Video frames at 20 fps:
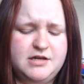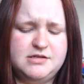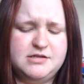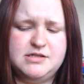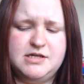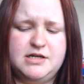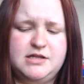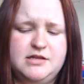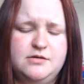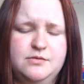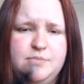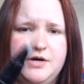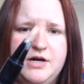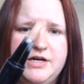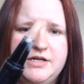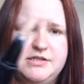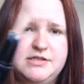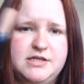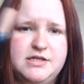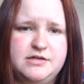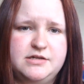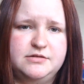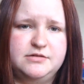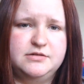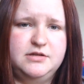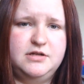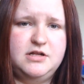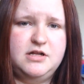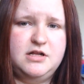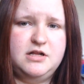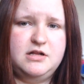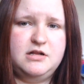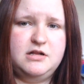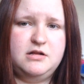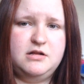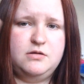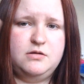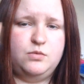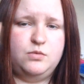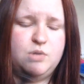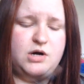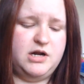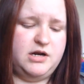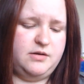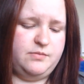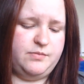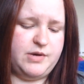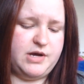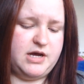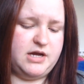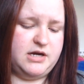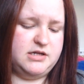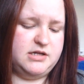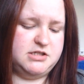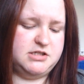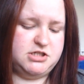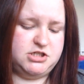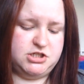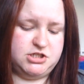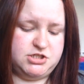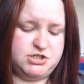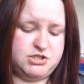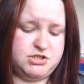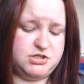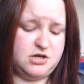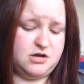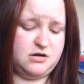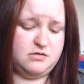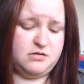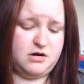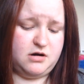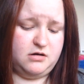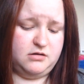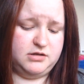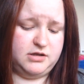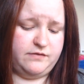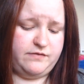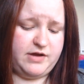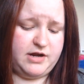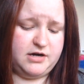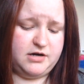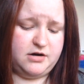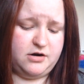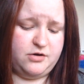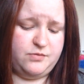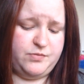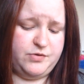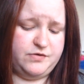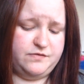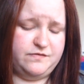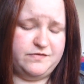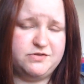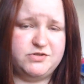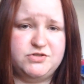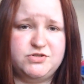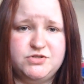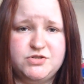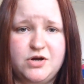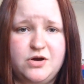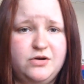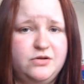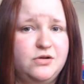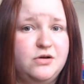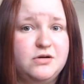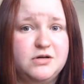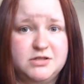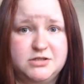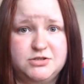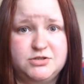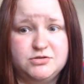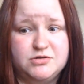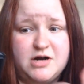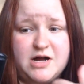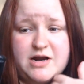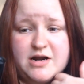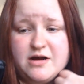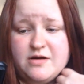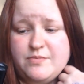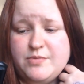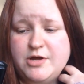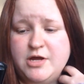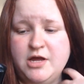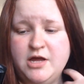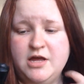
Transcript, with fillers: It's like the YSL one, but it's just so old. I've had it open for so long it's dried up.